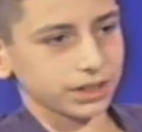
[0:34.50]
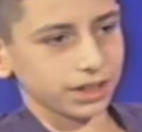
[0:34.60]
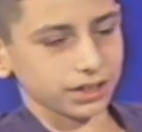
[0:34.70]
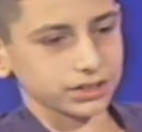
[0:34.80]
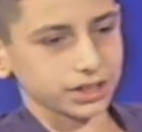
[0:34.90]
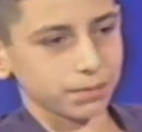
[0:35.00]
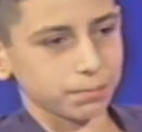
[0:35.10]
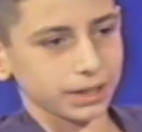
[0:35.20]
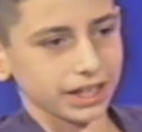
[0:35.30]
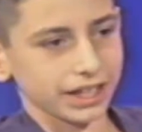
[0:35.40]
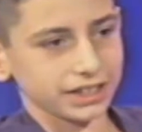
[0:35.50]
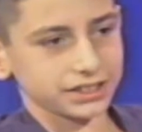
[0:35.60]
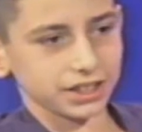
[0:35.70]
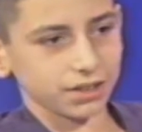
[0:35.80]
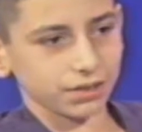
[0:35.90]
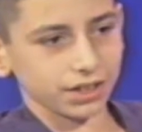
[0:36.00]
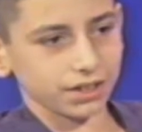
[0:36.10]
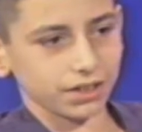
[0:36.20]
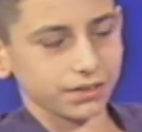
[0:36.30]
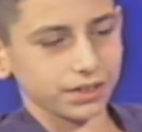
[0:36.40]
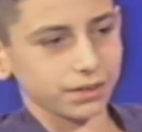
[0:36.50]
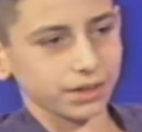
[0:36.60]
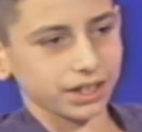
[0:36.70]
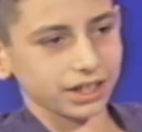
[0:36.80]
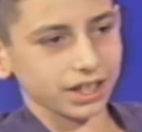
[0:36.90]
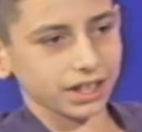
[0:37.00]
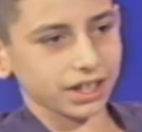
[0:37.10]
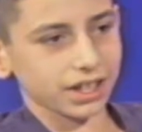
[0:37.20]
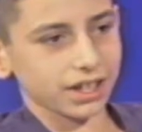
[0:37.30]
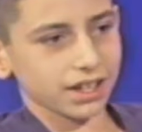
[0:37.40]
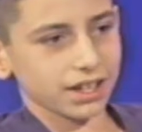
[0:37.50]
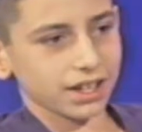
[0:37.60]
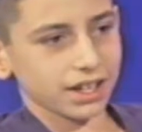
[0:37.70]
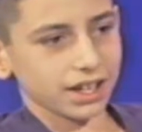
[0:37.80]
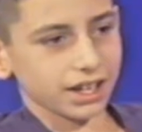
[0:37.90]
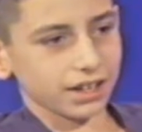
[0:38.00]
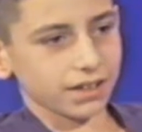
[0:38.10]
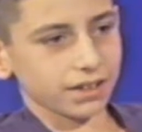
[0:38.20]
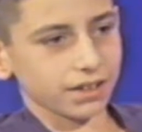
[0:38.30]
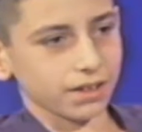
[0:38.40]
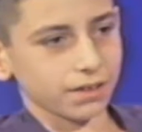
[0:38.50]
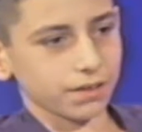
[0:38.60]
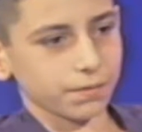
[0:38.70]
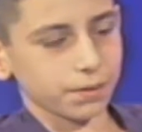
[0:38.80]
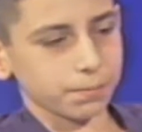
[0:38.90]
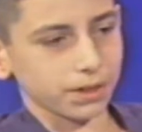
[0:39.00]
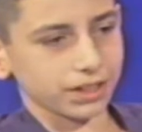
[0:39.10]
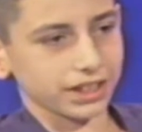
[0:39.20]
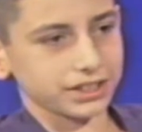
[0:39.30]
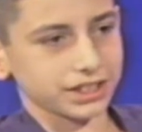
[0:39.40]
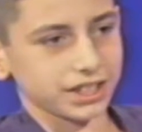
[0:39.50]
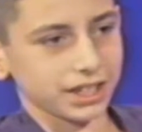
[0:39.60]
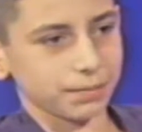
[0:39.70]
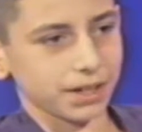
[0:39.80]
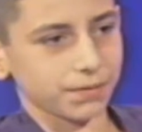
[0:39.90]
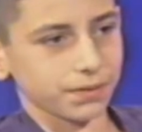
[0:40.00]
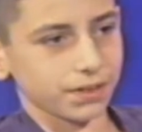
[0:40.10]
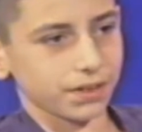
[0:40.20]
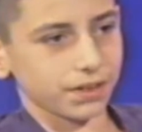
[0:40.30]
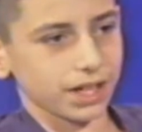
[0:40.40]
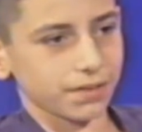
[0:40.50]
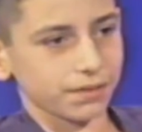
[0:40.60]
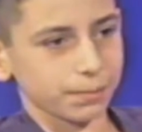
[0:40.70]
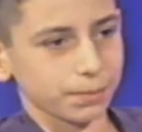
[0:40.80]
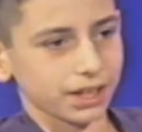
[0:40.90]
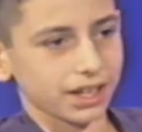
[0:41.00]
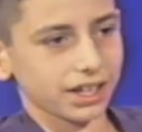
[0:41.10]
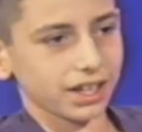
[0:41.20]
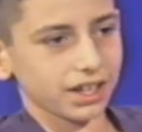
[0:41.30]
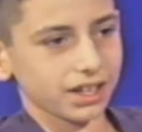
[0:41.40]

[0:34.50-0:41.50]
on some plays you don't even do anything, and football needs a team effort every play.